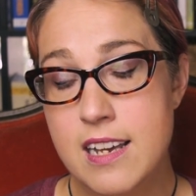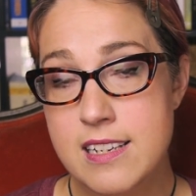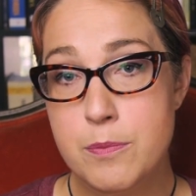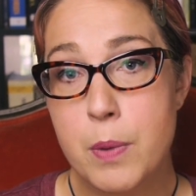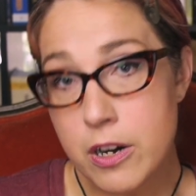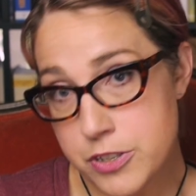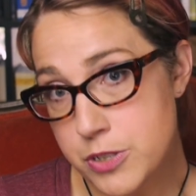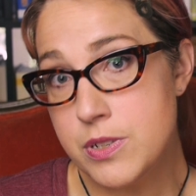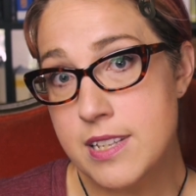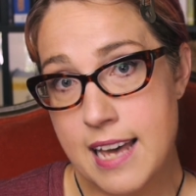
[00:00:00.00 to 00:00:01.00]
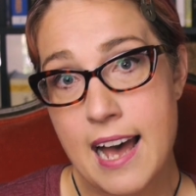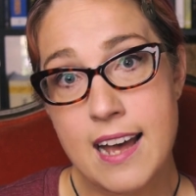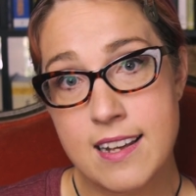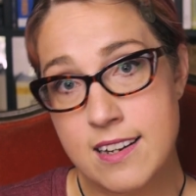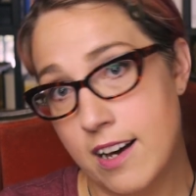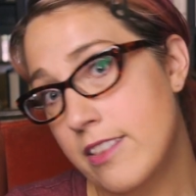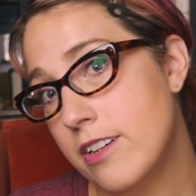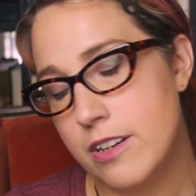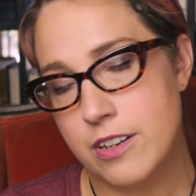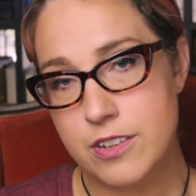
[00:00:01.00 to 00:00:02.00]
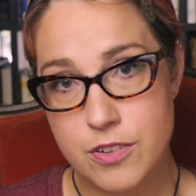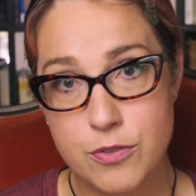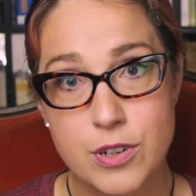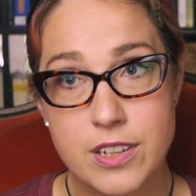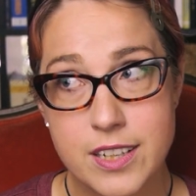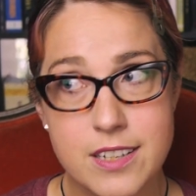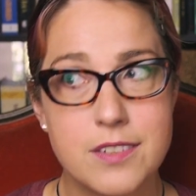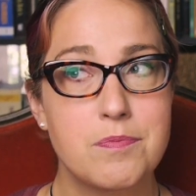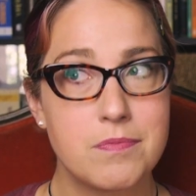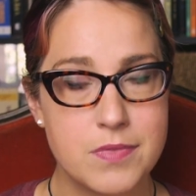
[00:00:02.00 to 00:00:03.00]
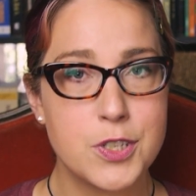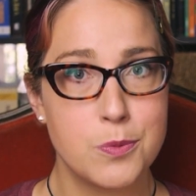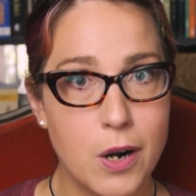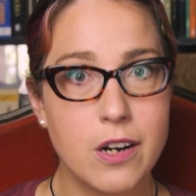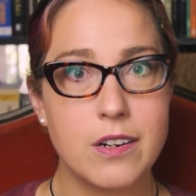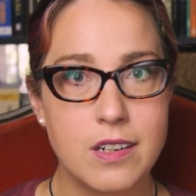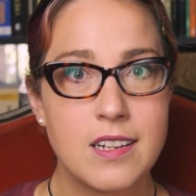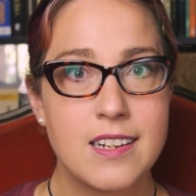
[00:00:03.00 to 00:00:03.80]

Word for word: in part due to that and other really smart